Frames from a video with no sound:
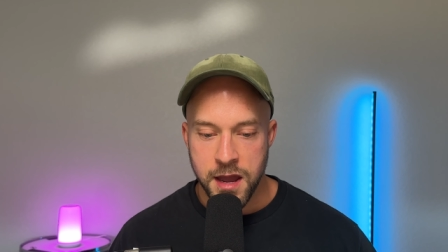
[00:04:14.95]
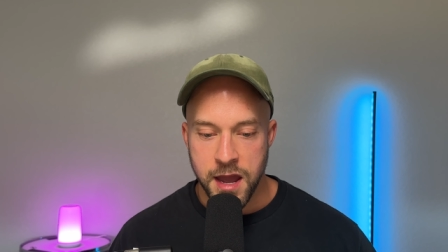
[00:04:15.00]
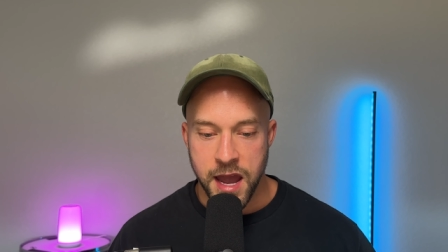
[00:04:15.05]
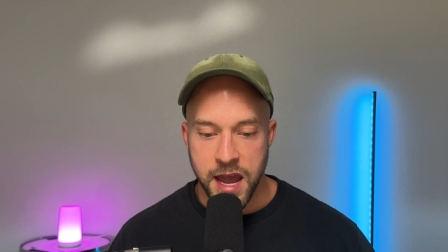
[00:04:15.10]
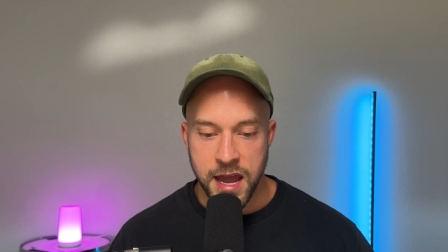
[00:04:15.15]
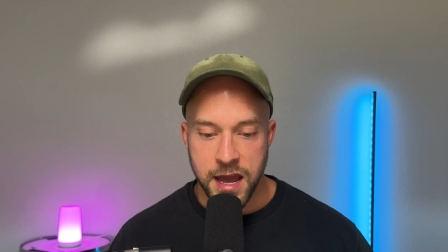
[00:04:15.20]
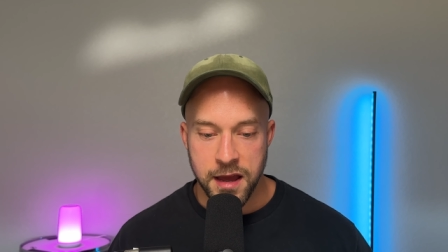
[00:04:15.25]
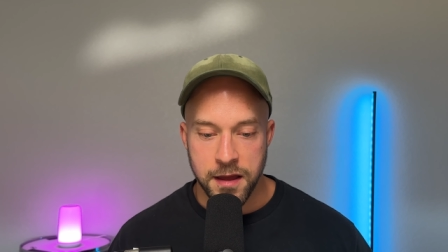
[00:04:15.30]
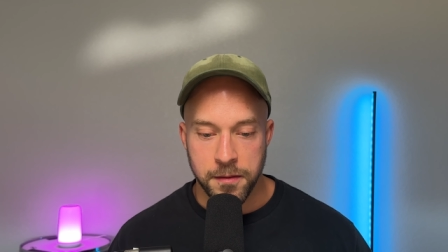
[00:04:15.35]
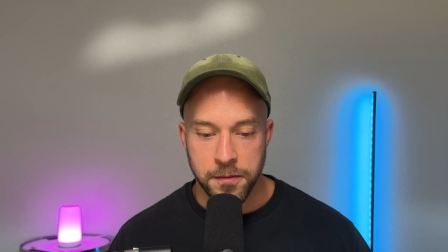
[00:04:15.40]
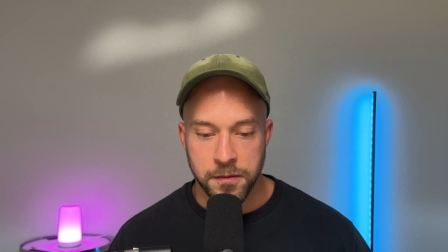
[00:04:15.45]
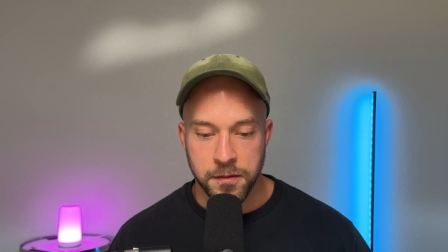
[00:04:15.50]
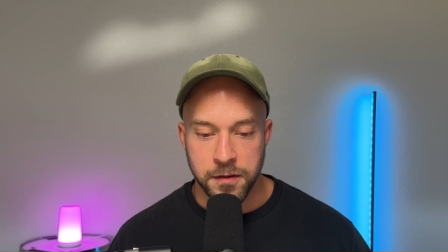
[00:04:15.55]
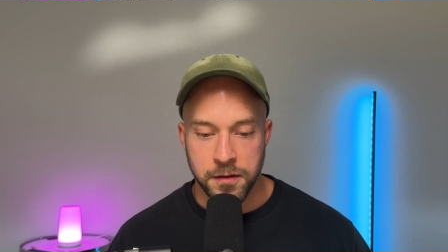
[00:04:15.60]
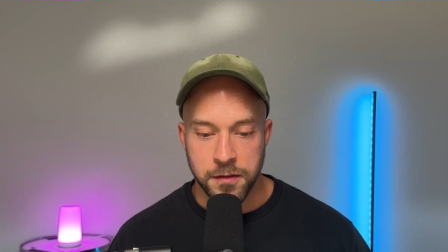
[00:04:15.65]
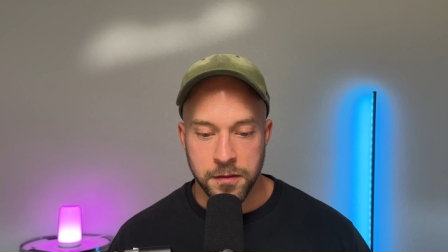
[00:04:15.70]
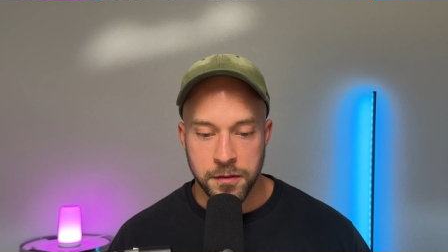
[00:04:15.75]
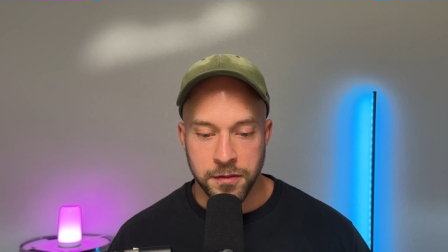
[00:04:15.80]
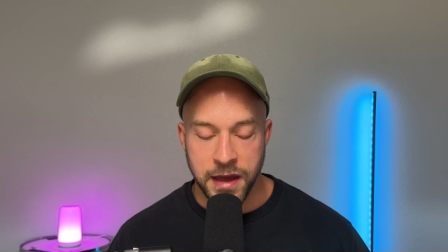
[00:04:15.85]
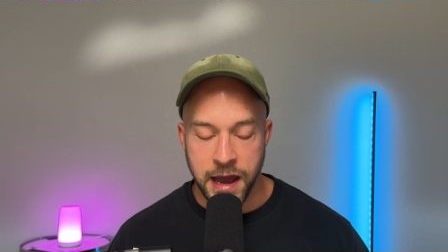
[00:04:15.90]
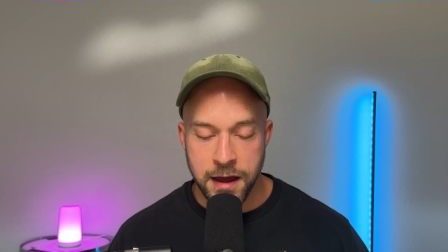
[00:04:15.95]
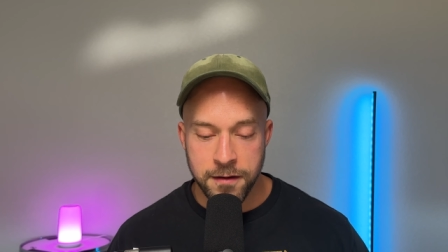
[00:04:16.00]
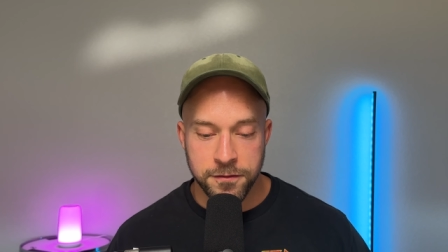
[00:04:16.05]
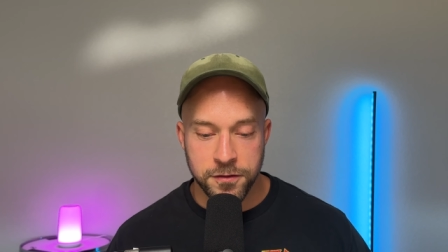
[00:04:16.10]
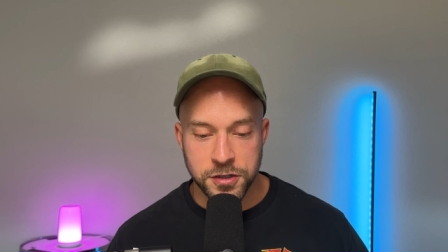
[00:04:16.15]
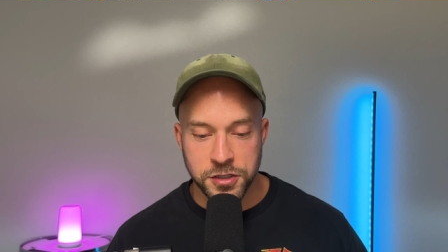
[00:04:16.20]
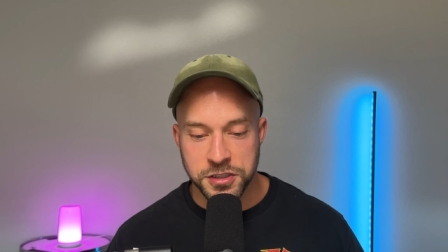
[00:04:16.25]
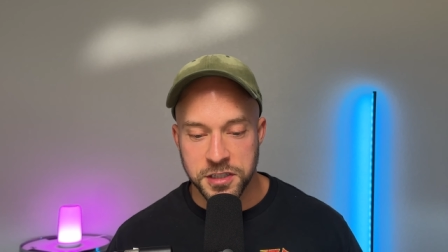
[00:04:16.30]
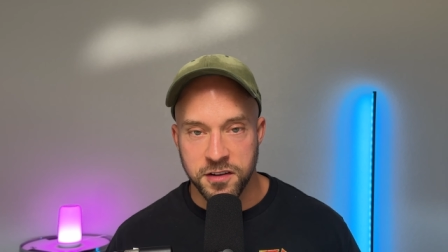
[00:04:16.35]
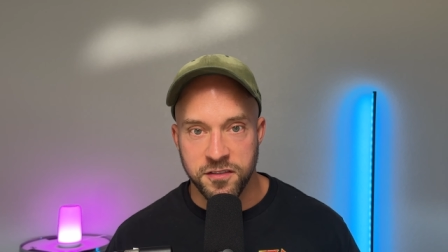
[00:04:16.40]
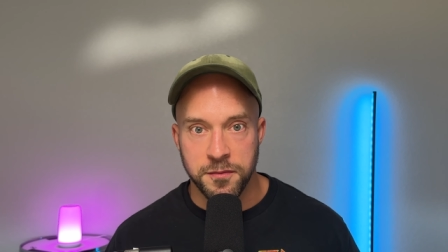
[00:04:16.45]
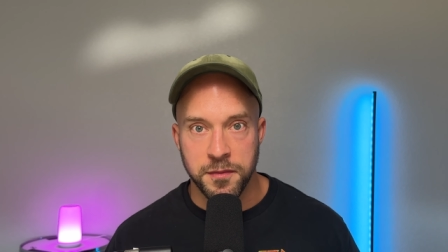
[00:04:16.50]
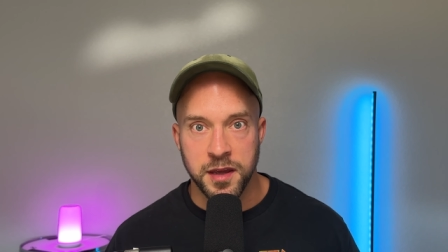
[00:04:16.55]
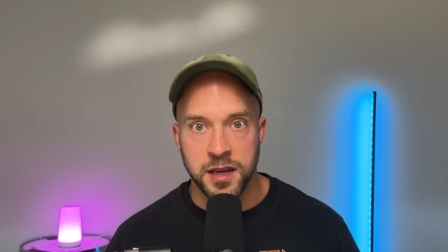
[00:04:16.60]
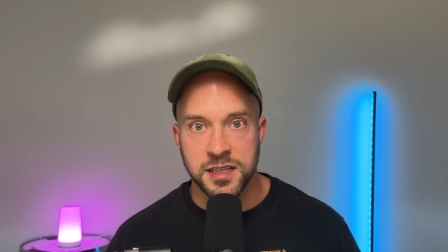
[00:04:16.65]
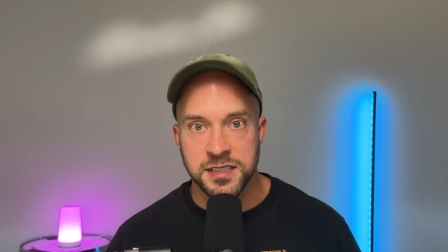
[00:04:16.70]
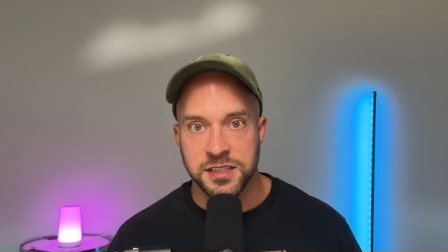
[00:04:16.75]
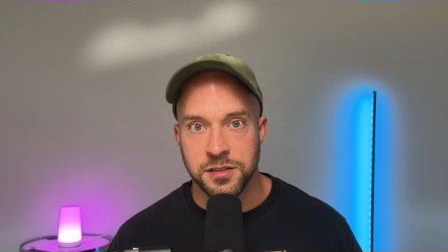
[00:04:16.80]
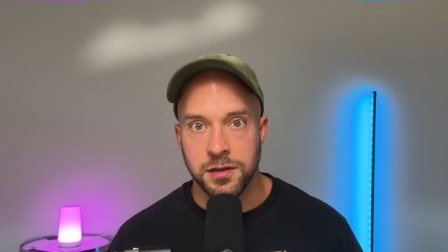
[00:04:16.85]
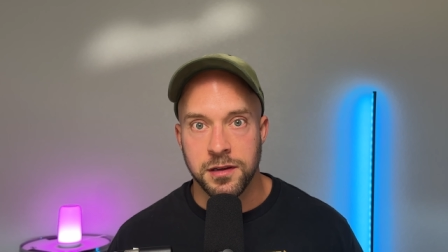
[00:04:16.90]
And that version of me
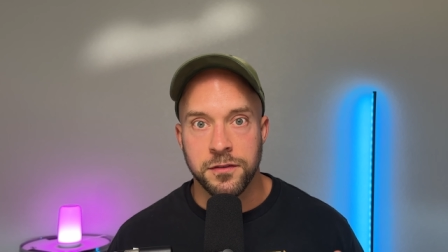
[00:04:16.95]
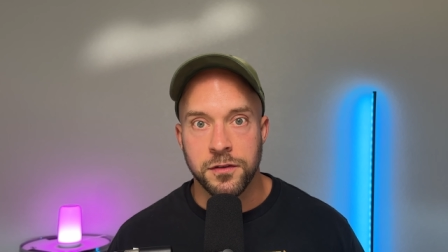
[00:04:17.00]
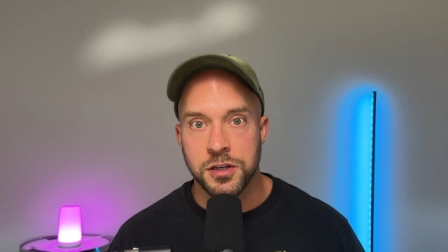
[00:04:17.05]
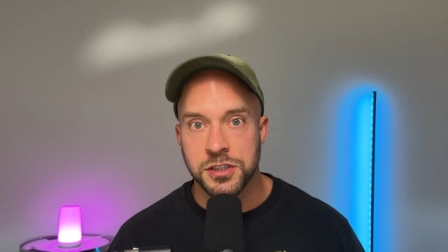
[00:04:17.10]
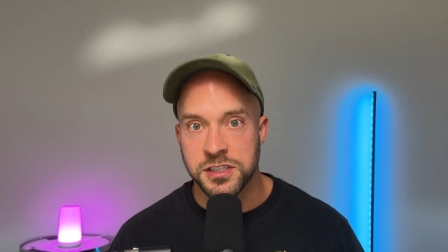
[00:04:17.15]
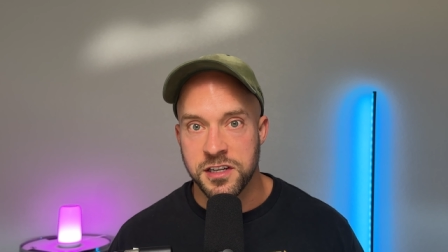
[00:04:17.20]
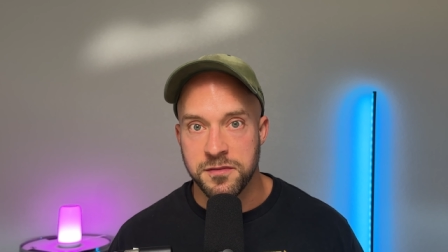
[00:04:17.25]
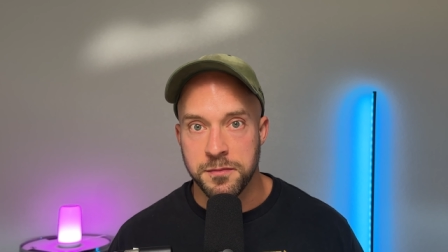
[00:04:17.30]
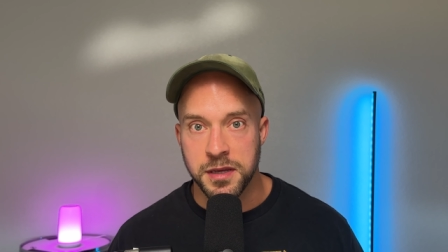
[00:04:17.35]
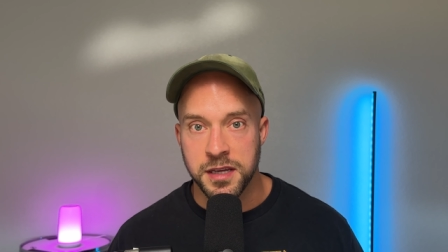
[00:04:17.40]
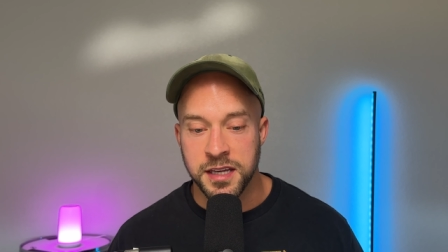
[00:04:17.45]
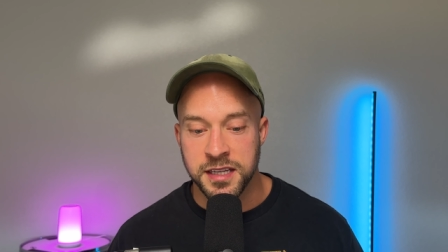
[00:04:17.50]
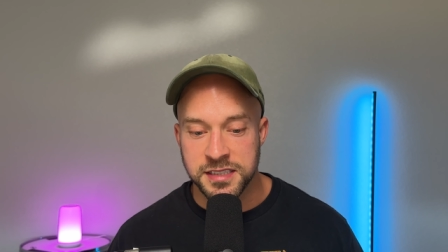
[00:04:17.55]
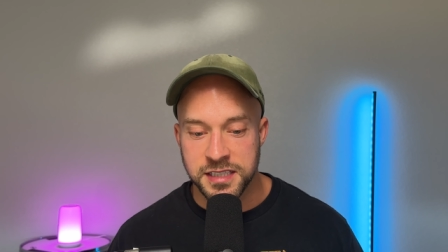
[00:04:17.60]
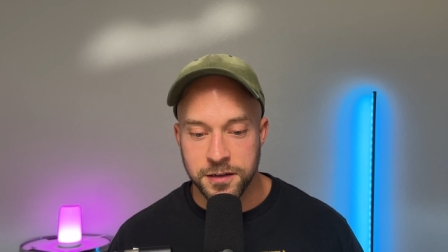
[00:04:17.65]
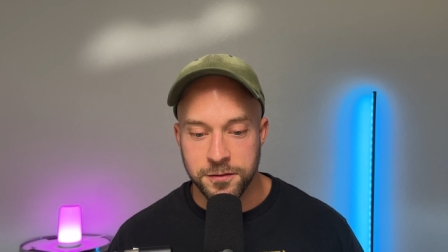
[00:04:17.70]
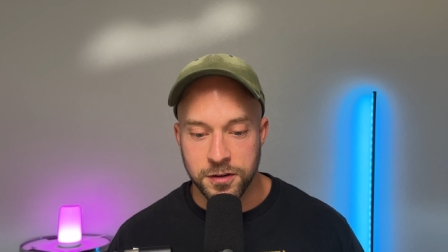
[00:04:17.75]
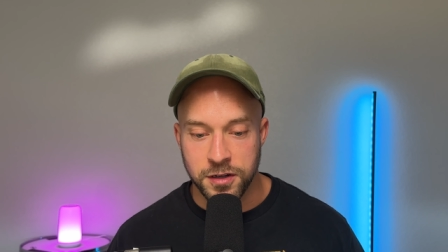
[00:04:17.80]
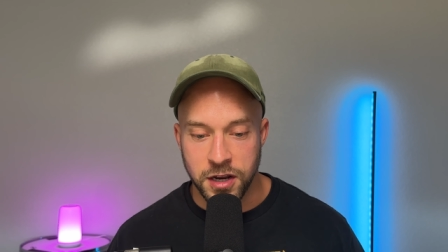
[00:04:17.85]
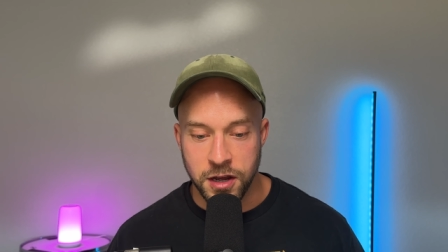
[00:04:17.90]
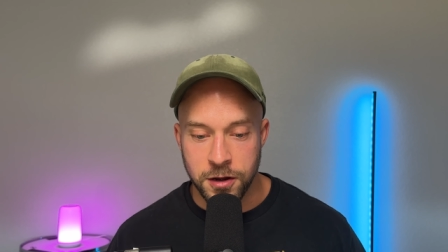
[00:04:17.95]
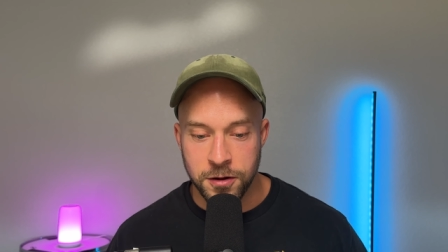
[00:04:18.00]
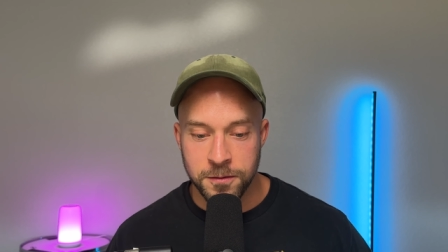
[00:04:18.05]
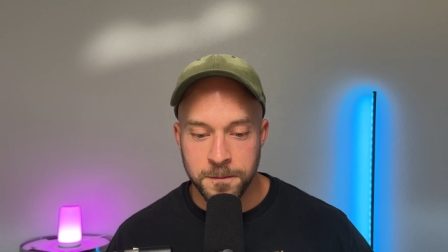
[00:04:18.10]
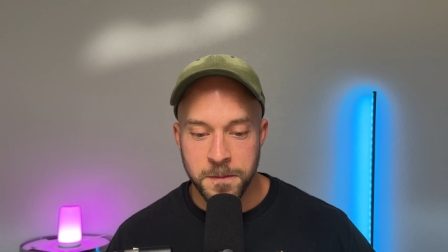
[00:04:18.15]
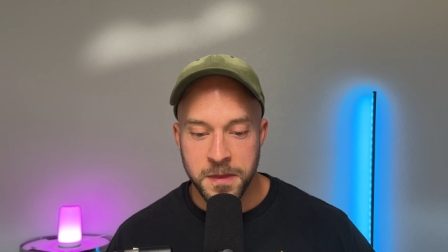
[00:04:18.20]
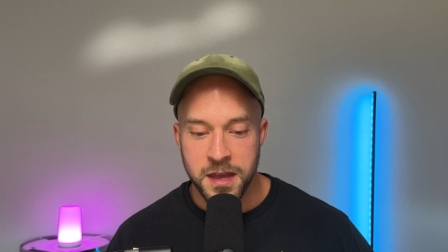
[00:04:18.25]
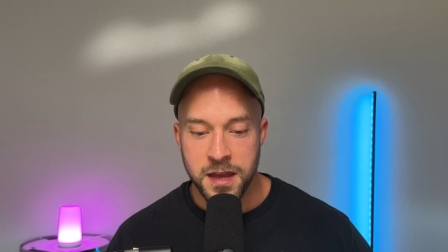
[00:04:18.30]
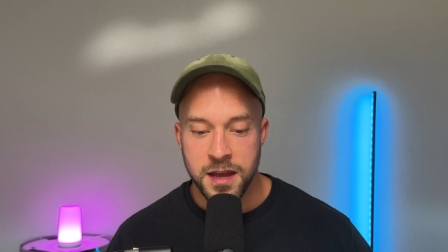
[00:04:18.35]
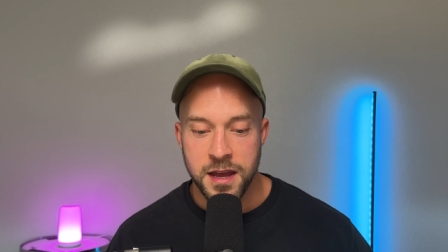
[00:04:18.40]
is the only version of me he's ever known.